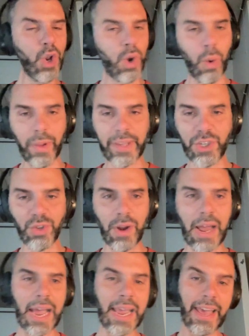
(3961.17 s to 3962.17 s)
Cold in
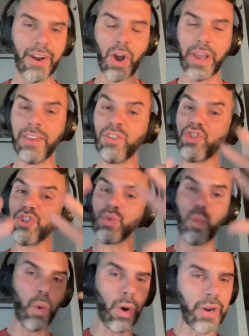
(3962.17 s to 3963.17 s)
July, and he's
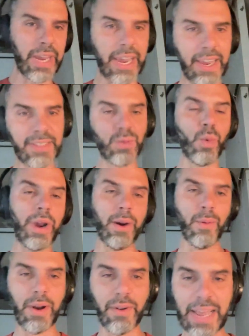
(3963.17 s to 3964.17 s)
just working his way
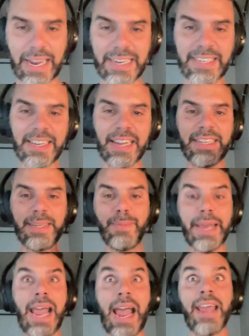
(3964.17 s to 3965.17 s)
around that. He's got these
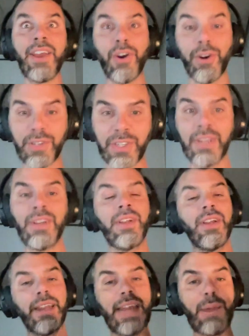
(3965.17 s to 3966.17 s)
big anchors
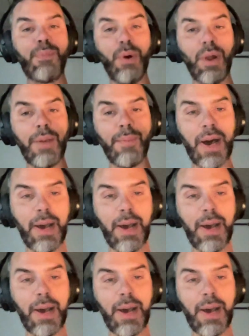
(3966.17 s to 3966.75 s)
that pull him